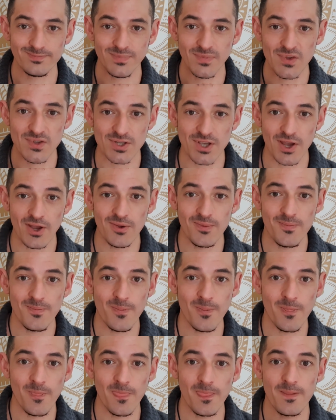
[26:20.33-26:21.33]
So
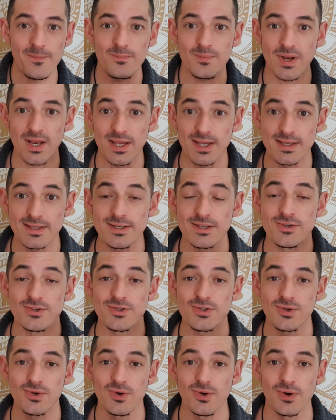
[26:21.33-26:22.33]
please
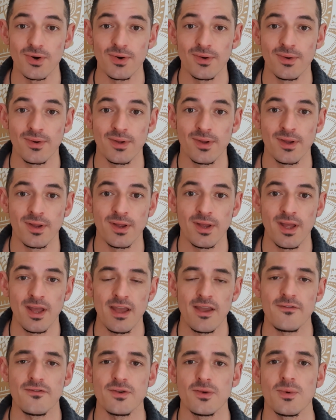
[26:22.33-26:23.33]
ensure,
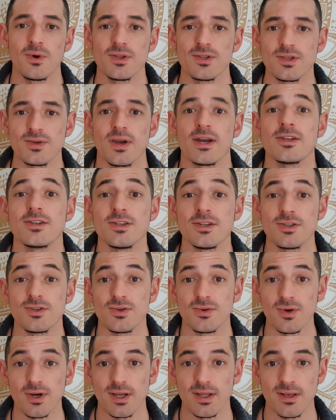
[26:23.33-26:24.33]
if you want to actually
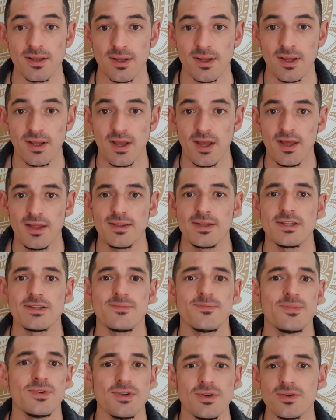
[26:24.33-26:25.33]
join this
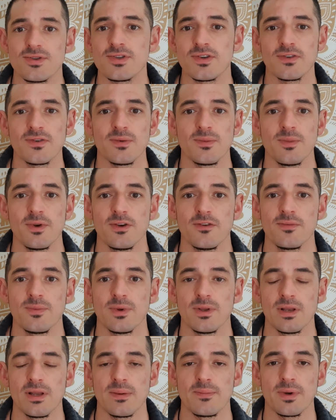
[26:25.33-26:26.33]
beautiful
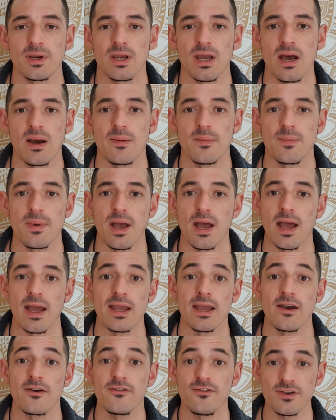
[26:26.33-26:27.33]
movement and become
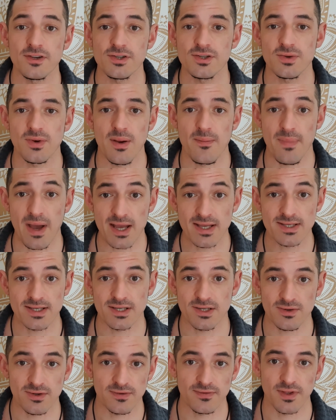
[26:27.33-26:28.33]
an official
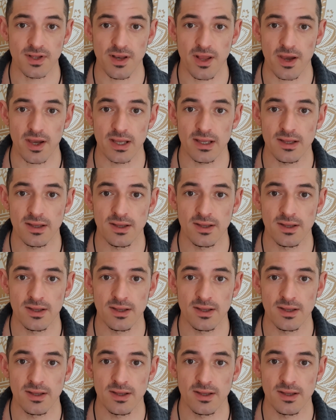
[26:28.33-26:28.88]
ambassador of the light,